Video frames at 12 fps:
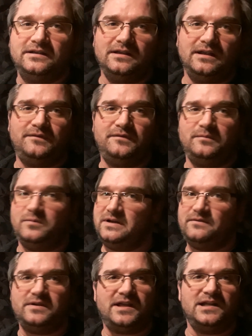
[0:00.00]
If
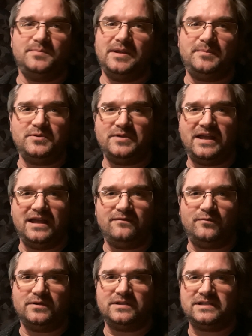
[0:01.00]
whatever kind of paper you have
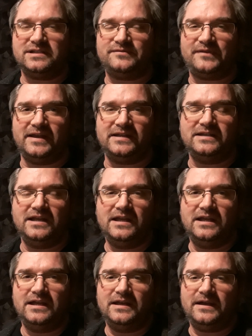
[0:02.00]
works, it's fine.
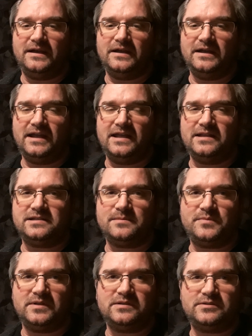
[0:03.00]
And
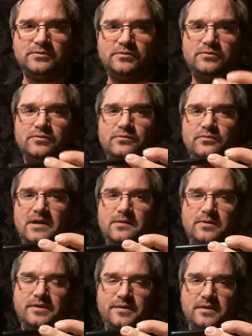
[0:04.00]
something to write
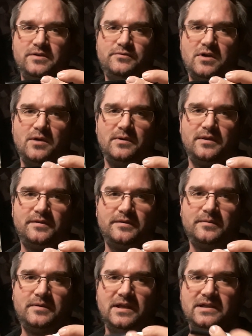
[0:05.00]
with and draw with.
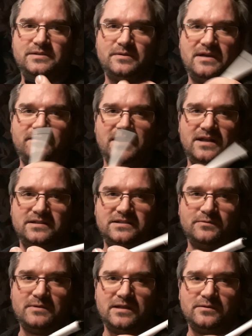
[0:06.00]
Okay? So I've got just
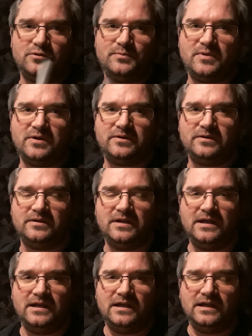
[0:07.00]
a regular old marker.
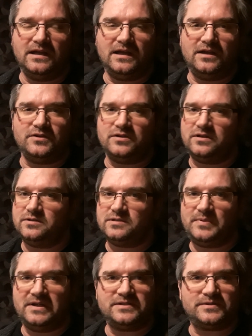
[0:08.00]
You could use a
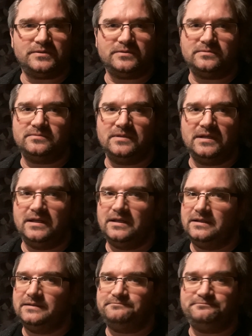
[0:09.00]
pencil,
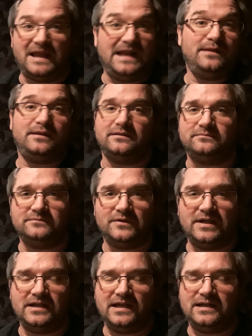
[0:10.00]
anything, all
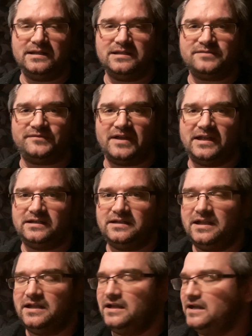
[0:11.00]
right? Anything is fine.
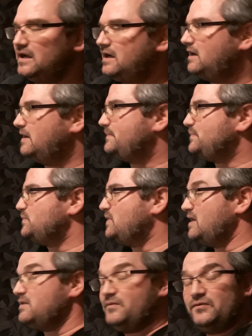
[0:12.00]

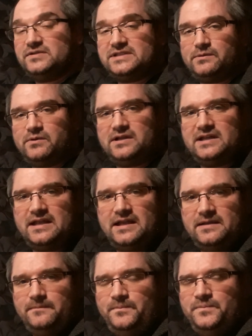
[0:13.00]
And the first
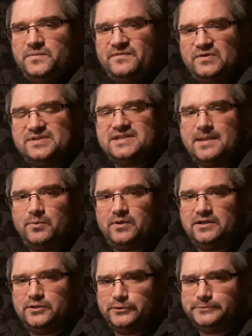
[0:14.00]
step we're
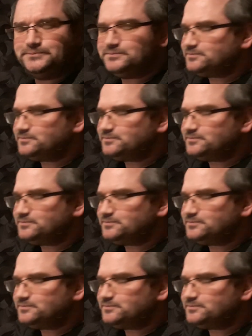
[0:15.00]
gonna do